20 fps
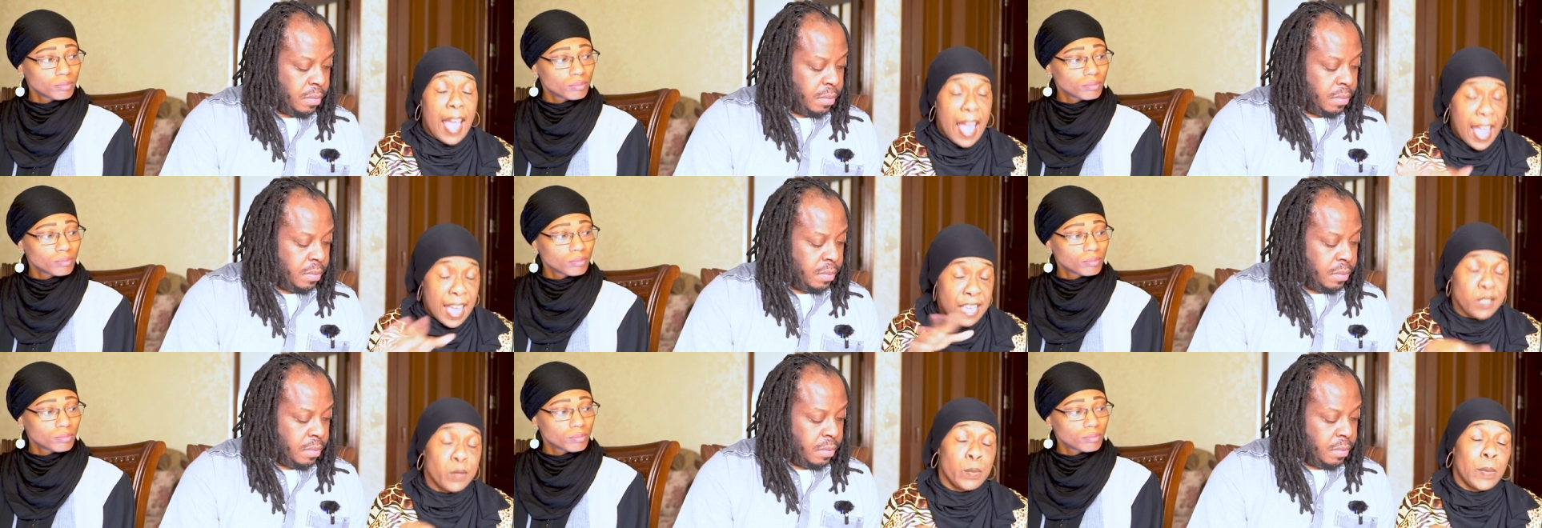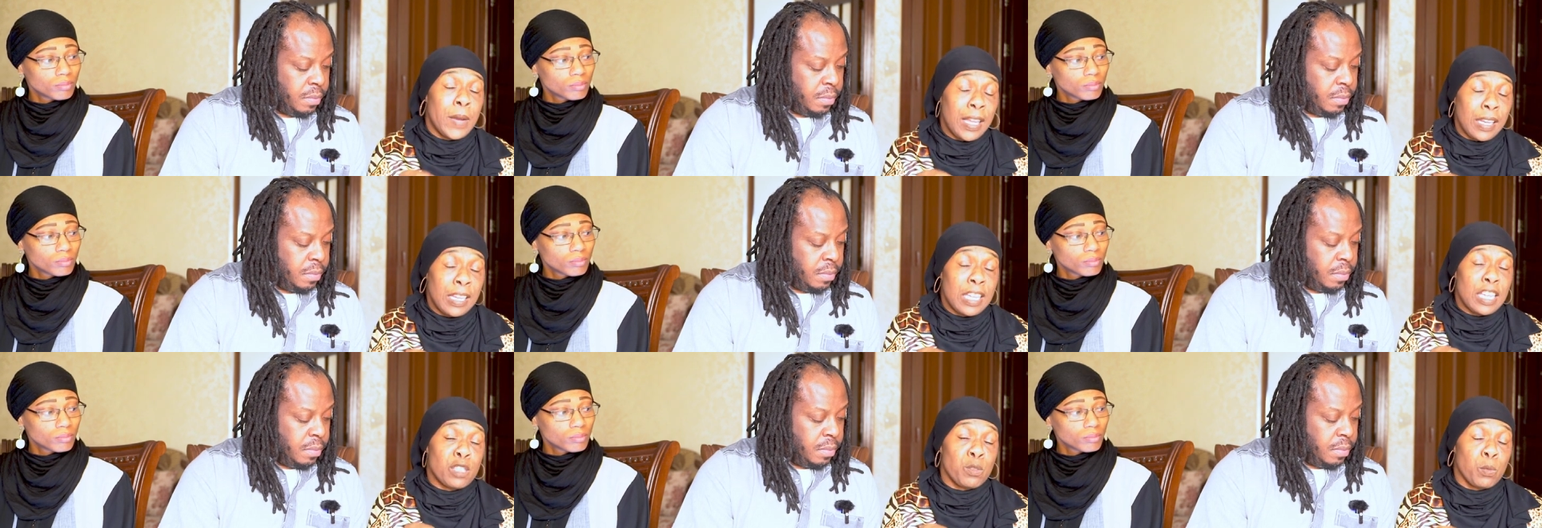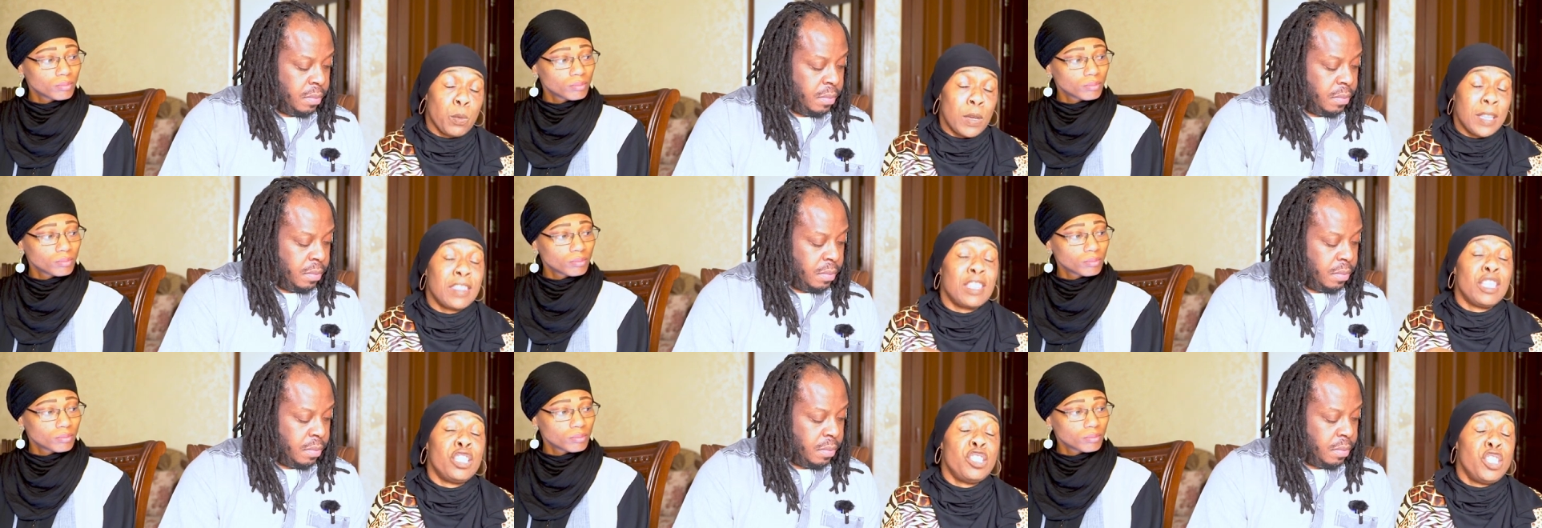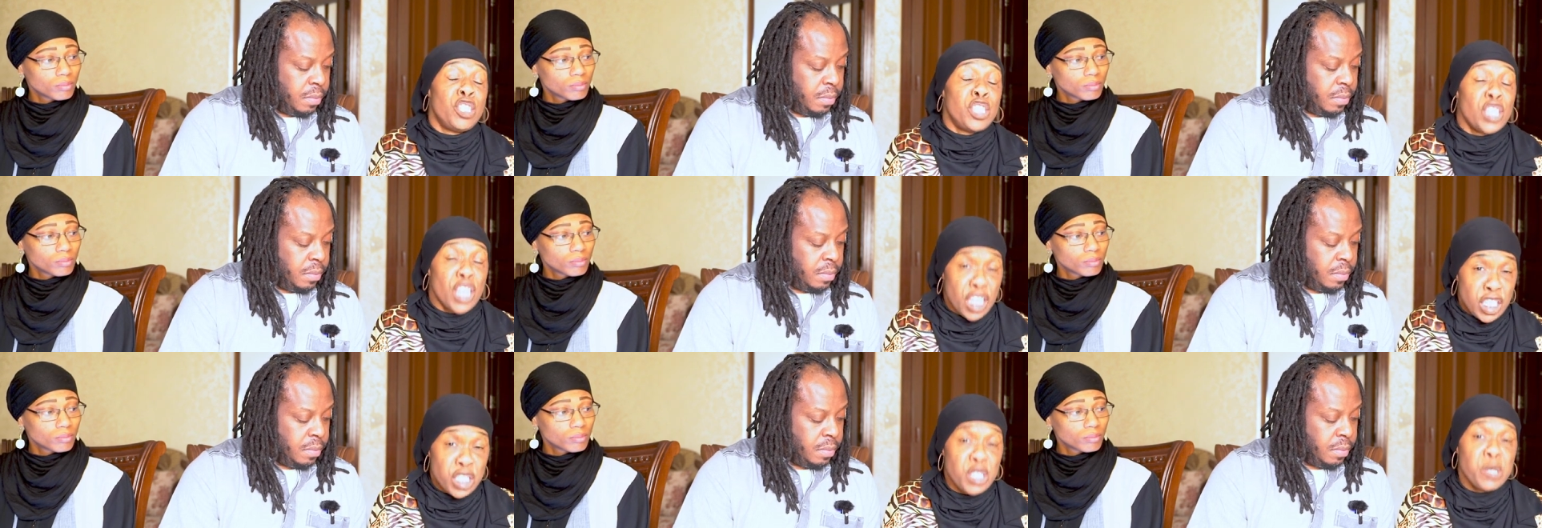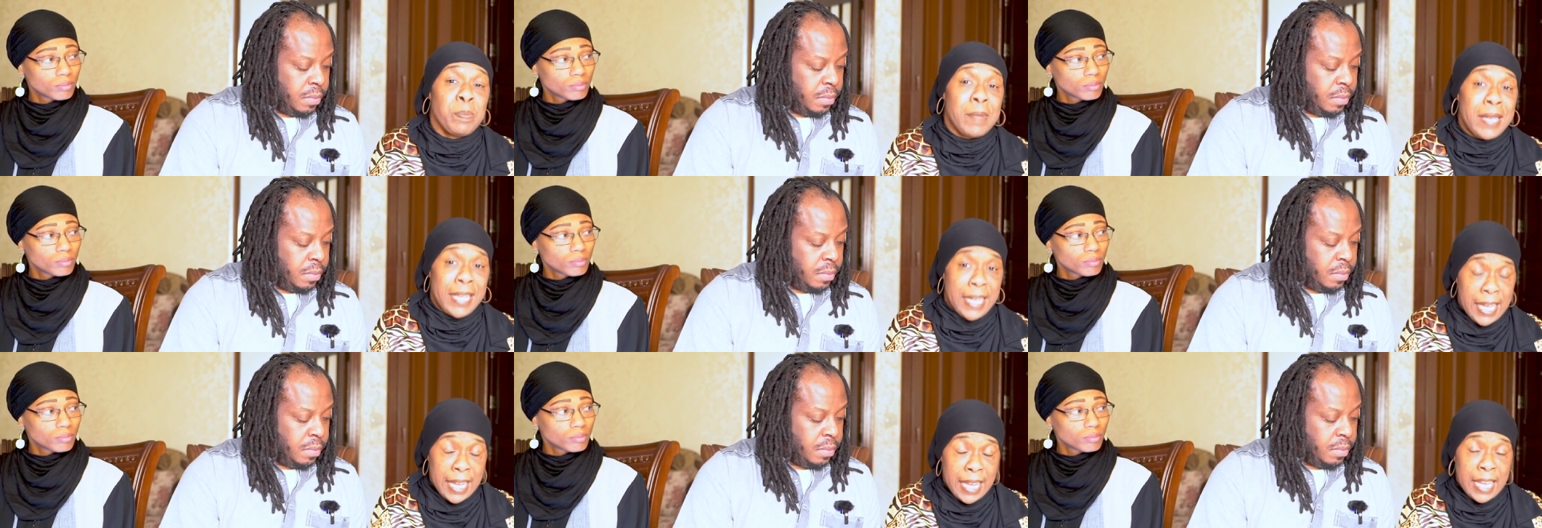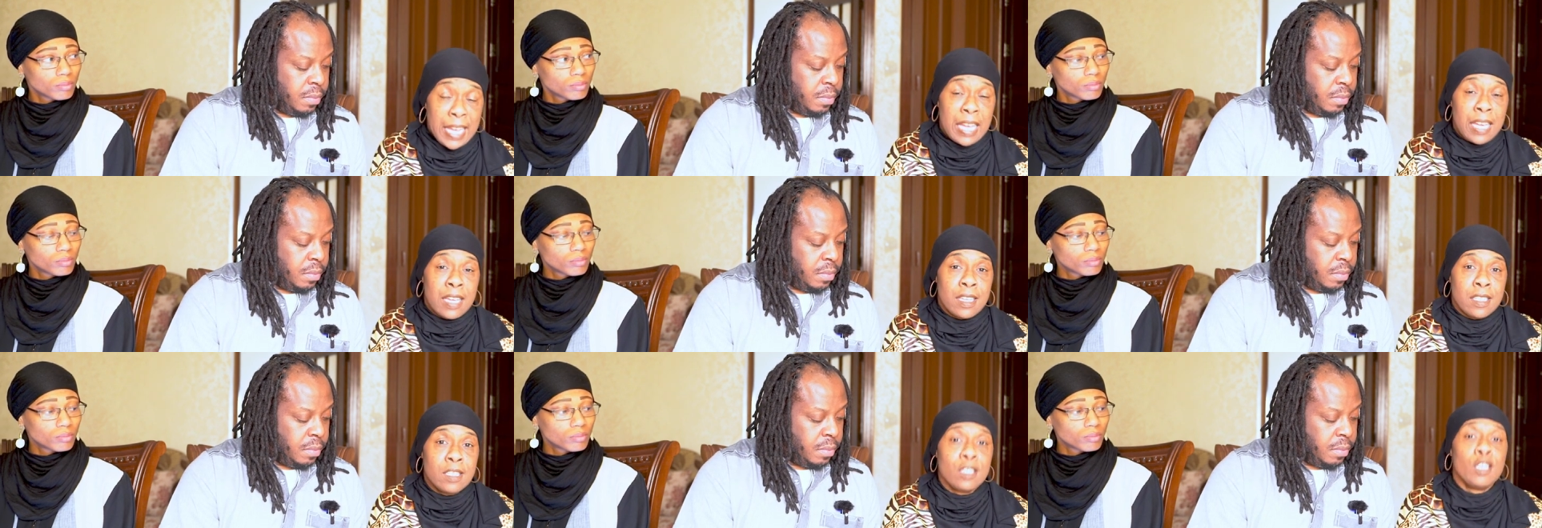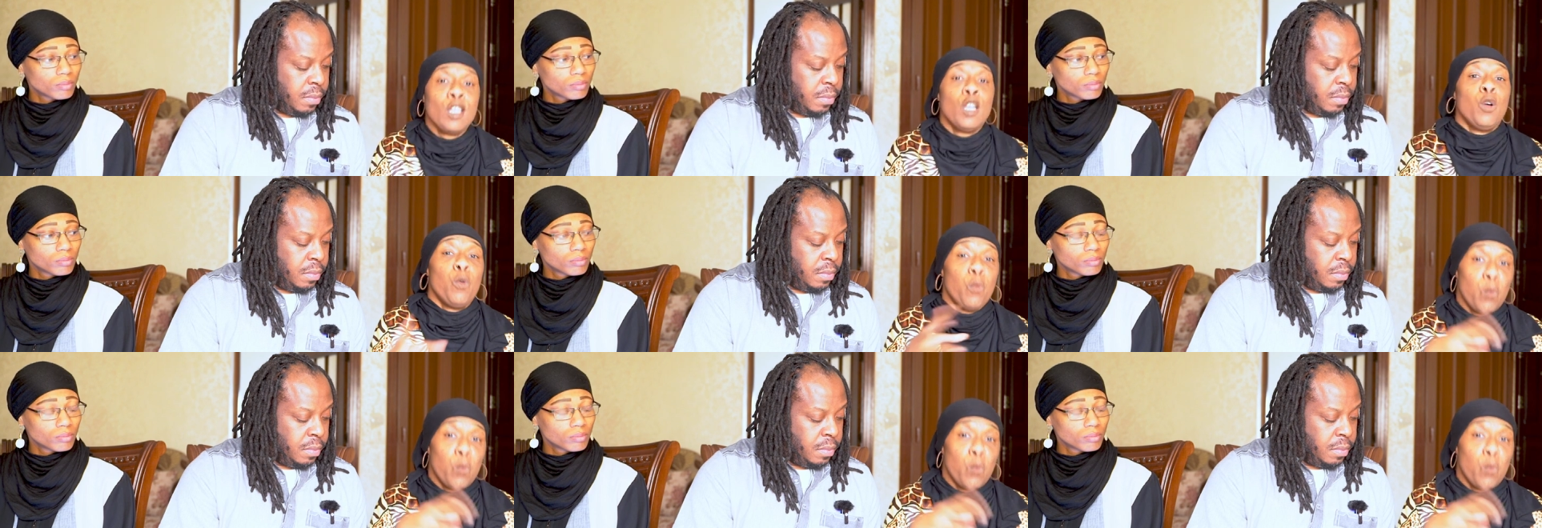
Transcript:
Speaker 1: as well as what the judgment is